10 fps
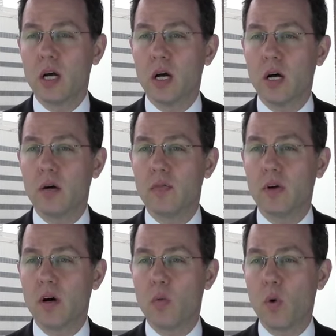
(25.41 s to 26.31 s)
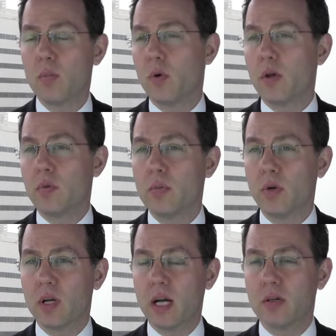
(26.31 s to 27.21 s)
of 1.3
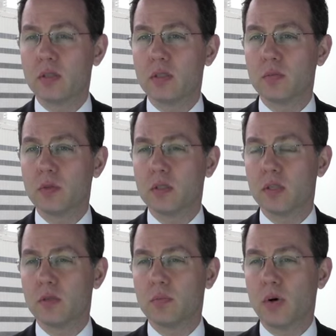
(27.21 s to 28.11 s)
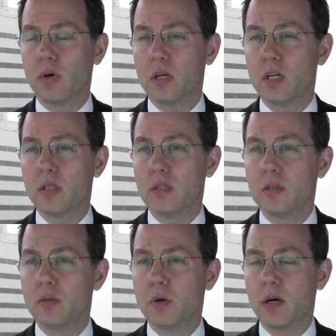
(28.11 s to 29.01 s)
million ounces, which is broken
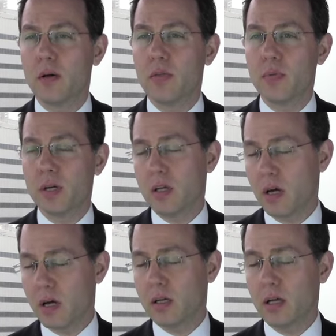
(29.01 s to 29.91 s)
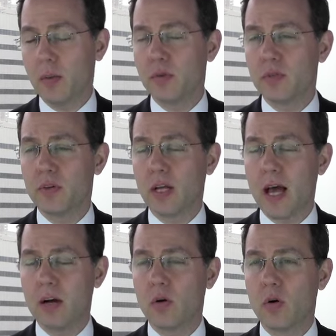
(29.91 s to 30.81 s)
into a couple different
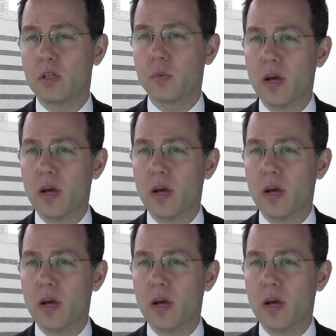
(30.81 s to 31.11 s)
categories.